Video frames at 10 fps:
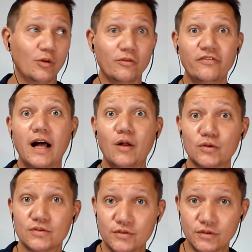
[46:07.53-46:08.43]

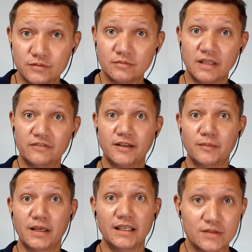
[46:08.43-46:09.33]
foul to, if I
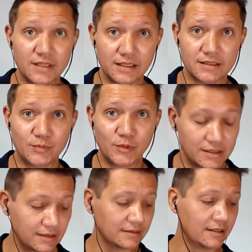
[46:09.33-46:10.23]
may use that
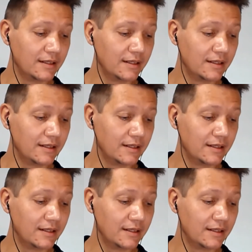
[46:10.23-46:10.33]
expression.